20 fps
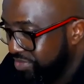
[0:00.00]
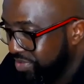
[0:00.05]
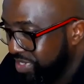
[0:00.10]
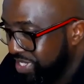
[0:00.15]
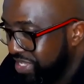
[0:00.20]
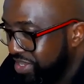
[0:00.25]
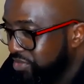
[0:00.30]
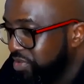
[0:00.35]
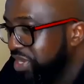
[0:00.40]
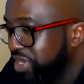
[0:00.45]
we
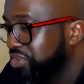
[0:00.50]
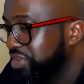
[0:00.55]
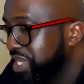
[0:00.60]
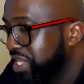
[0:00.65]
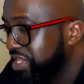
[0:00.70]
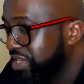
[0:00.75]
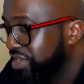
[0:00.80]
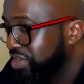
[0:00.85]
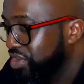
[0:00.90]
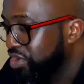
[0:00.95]
say, well, you need
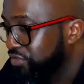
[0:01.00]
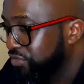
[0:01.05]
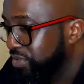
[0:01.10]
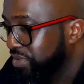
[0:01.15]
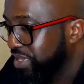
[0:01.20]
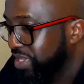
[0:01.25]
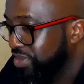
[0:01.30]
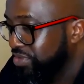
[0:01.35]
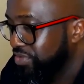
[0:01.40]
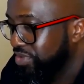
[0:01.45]
to go for,
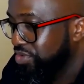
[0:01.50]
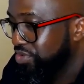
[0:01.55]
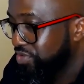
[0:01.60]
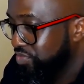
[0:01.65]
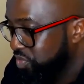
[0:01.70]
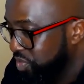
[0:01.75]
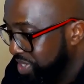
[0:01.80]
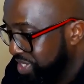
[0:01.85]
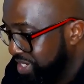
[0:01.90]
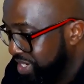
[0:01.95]
you
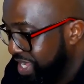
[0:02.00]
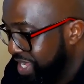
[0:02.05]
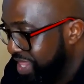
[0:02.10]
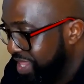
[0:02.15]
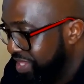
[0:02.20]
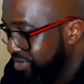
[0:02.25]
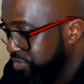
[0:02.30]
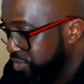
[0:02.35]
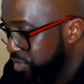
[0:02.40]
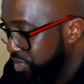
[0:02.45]
went to
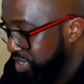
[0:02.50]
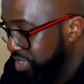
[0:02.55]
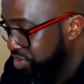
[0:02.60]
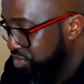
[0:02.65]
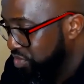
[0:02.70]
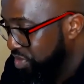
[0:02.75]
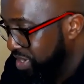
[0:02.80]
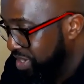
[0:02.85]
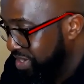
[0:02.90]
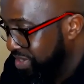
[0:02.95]
college for what you
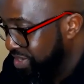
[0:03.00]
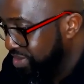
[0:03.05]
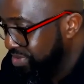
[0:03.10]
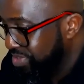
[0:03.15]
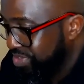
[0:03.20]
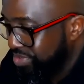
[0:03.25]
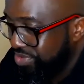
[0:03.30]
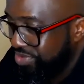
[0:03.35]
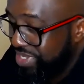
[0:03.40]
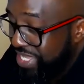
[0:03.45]
want to go
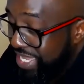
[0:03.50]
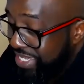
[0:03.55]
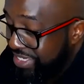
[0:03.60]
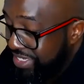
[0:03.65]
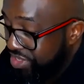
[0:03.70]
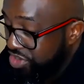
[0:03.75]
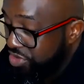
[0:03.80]
to. You can't tell